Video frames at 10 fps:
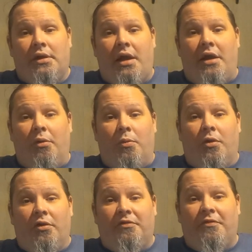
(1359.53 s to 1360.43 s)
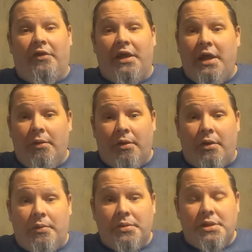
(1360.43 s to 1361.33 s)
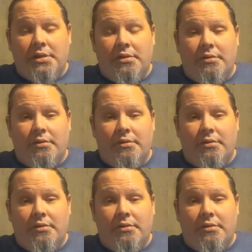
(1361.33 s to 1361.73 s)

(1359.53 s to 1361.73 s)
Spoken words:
In a world full of heroes,